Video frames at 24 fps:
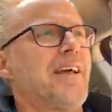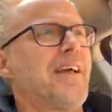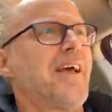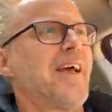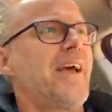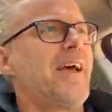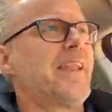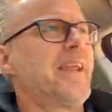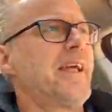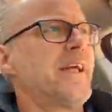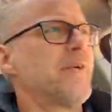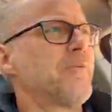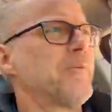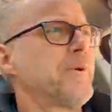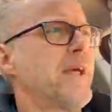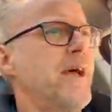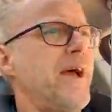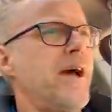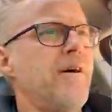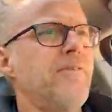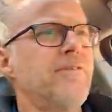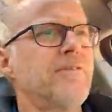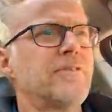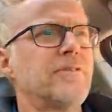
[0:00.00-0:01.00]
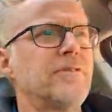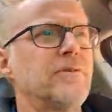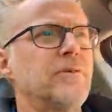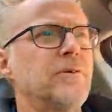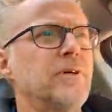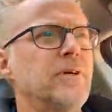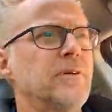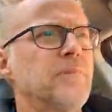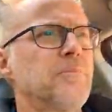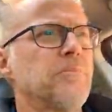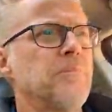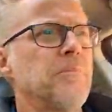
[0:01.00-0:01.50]
And I would have to
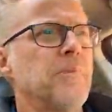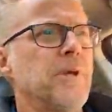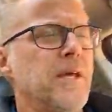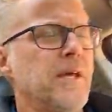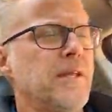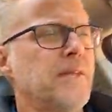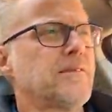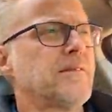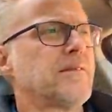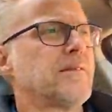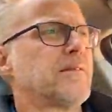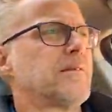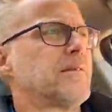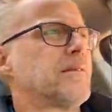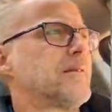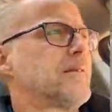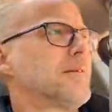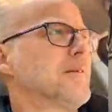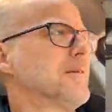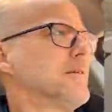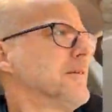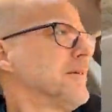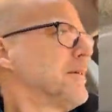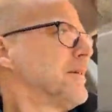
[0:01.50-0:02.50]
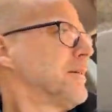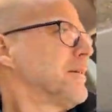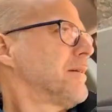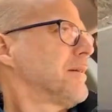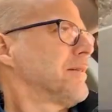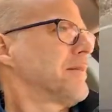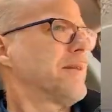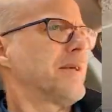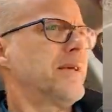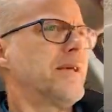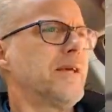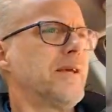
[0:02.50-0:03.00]
admit
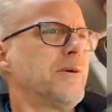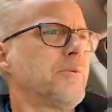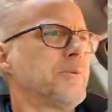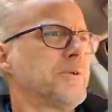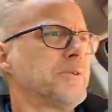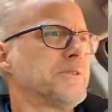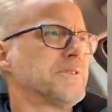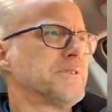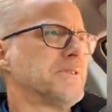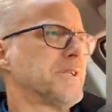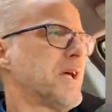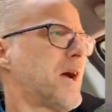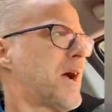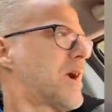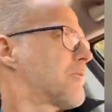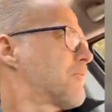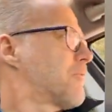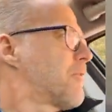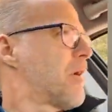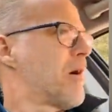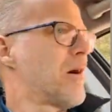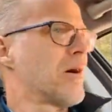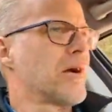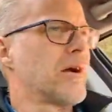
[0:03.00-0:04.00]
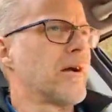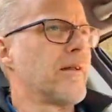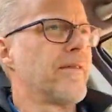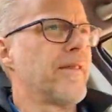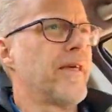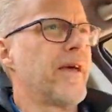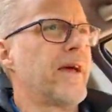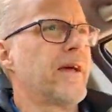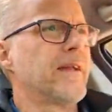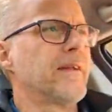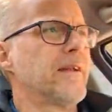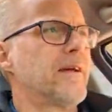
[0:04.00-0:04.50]
that he was not wrong on
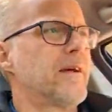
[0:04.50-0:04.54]
that.